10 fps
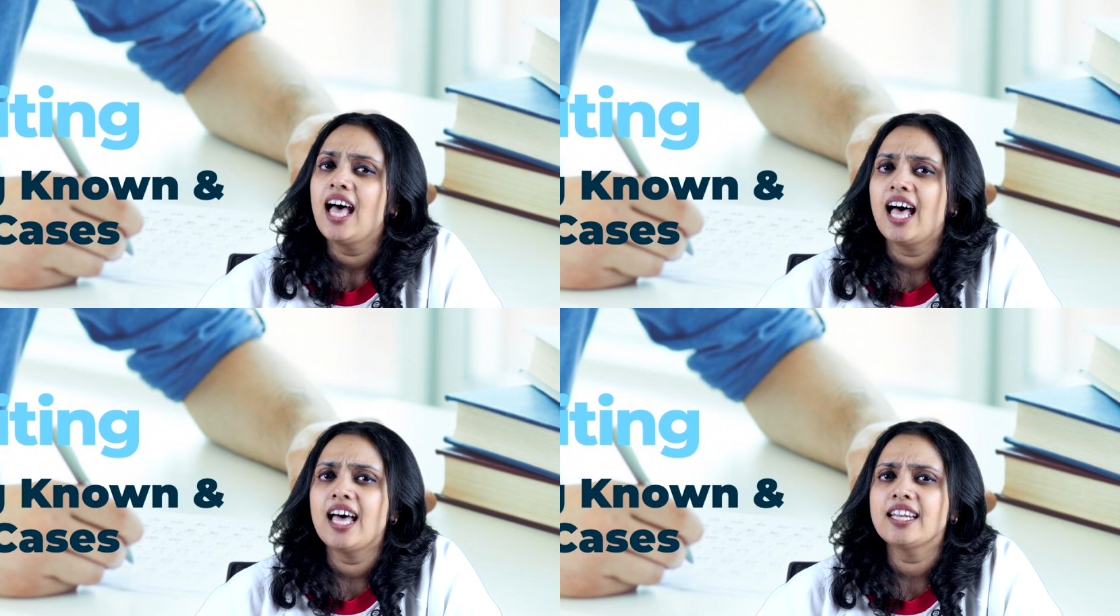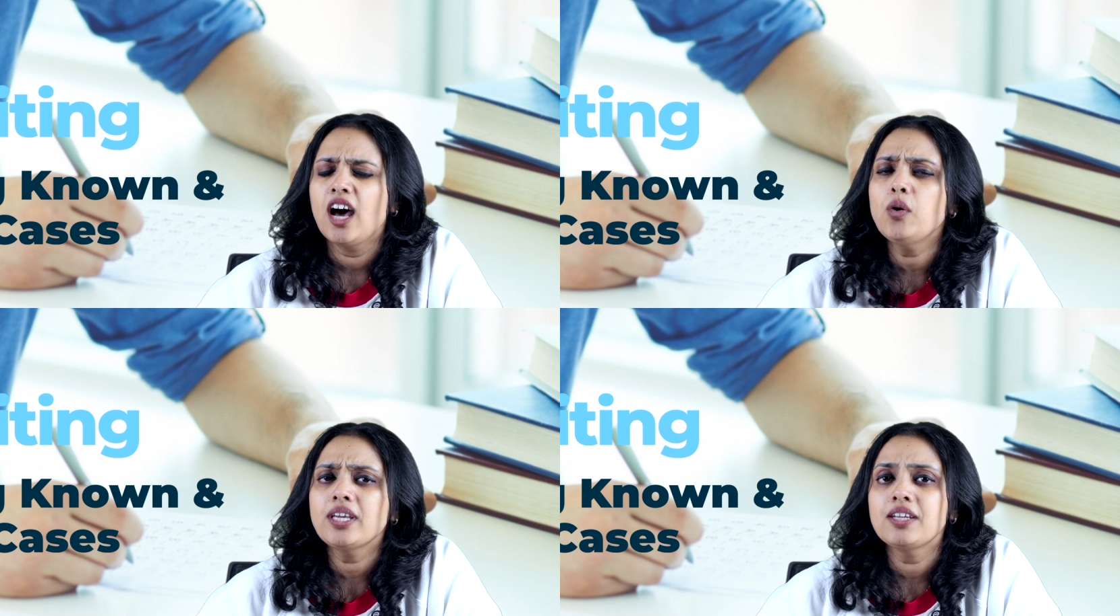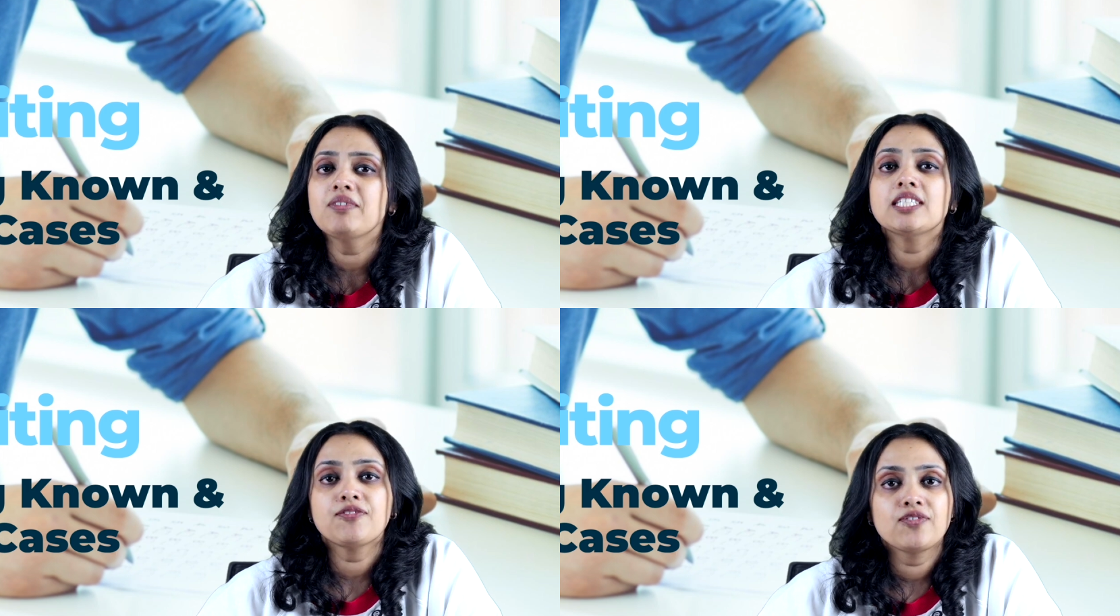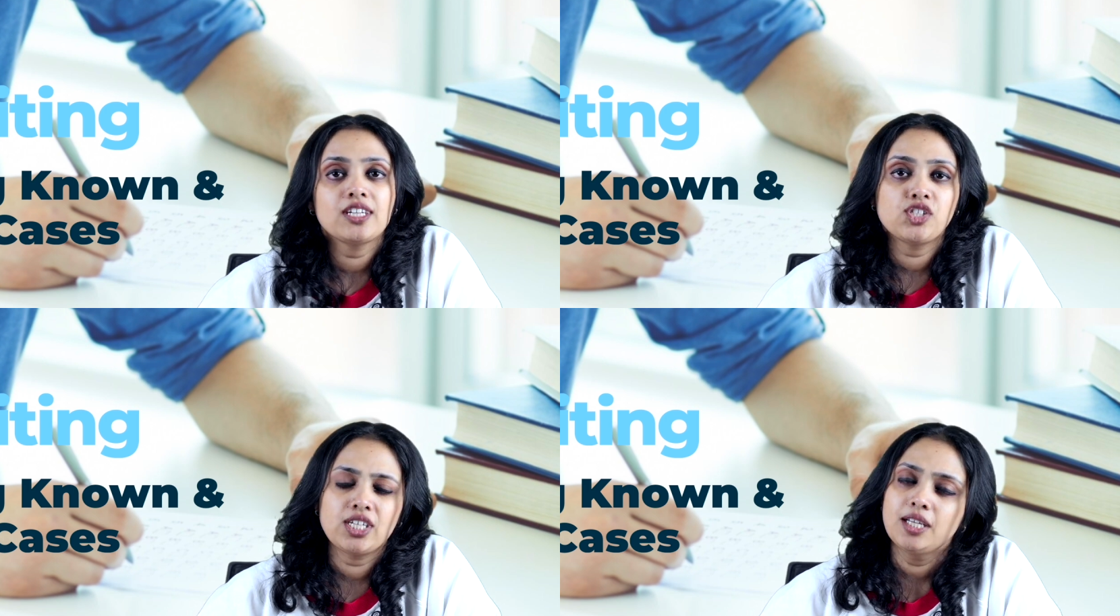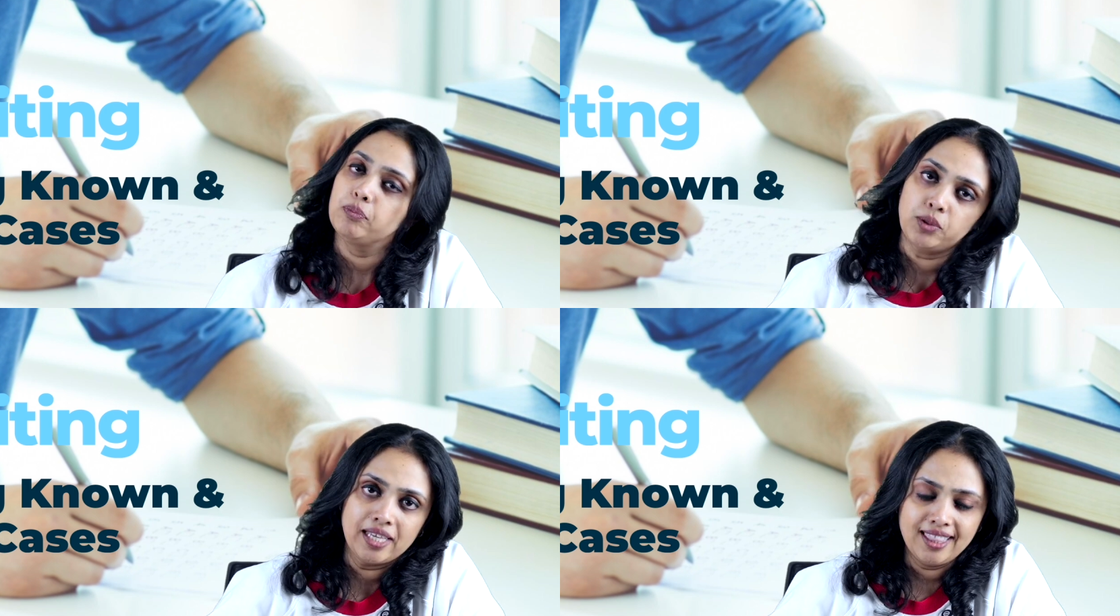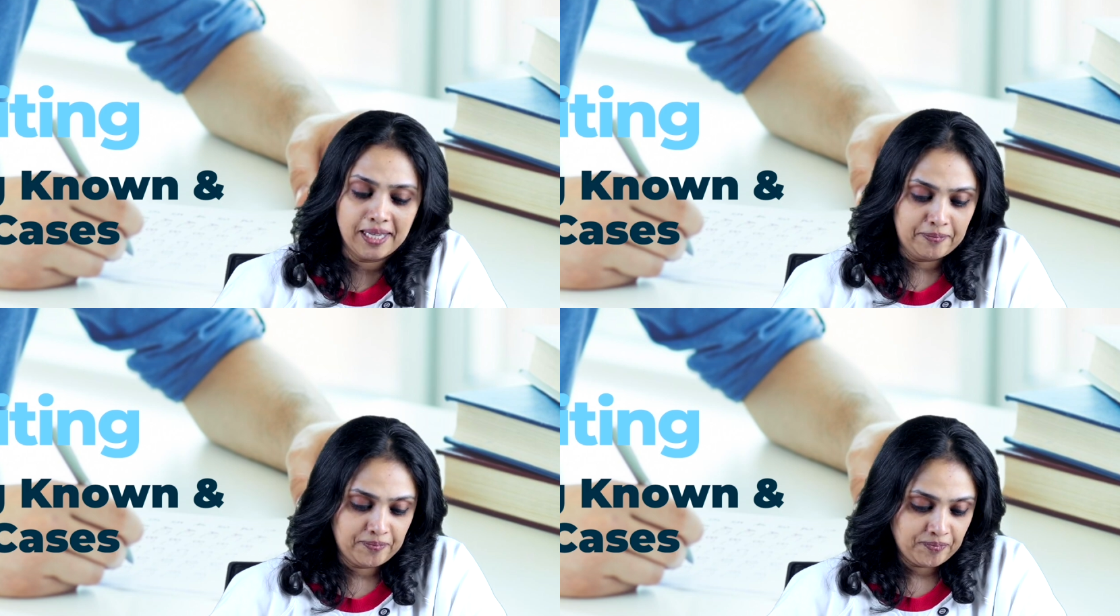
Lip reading: and how can we differentiate between them.